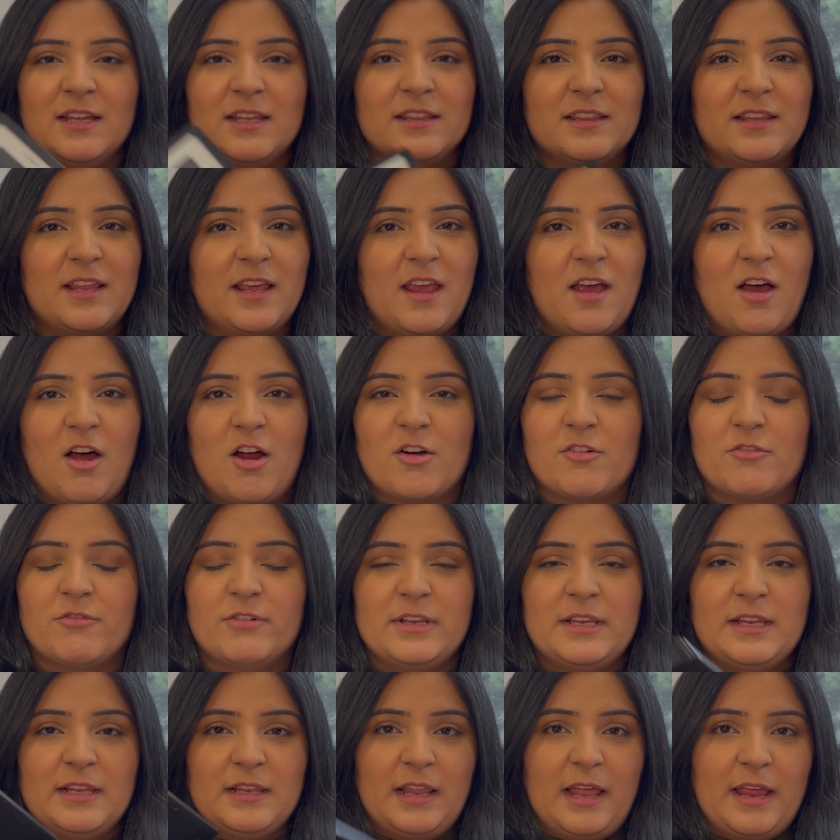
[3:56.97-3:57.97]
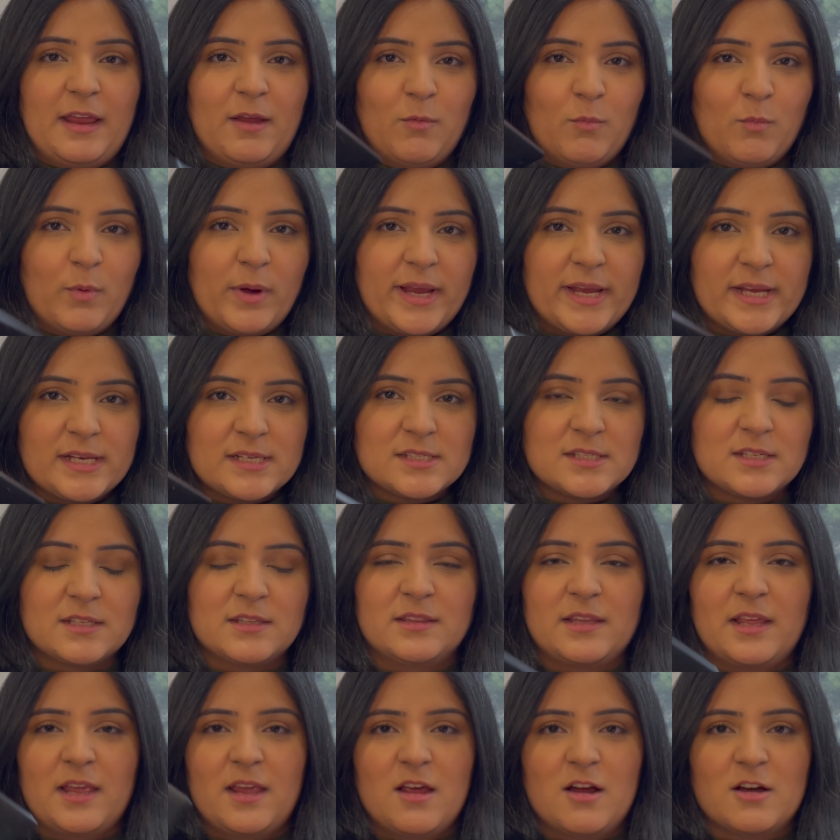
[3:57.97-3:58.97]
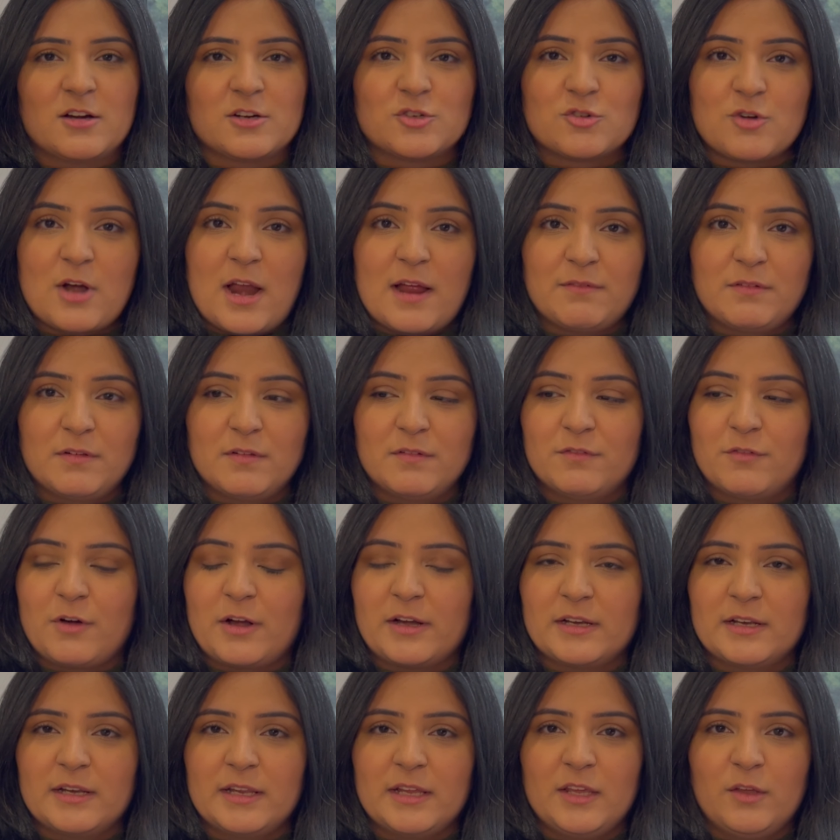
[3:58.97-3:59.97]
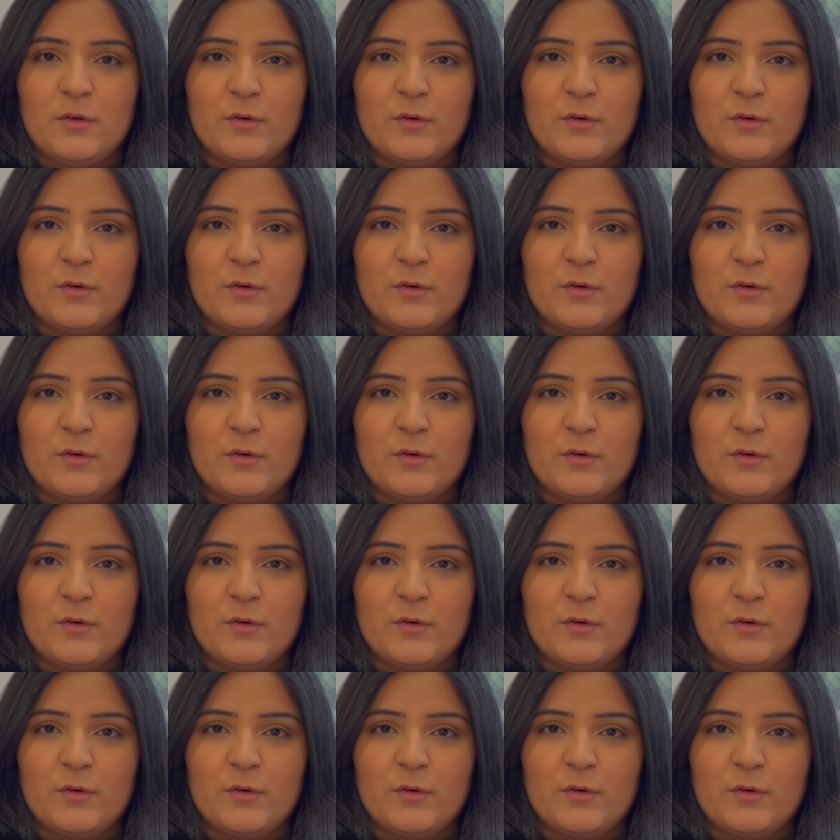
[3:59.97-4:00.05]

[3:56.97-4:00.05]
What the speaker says: They are really lightweight. They are travel friendly.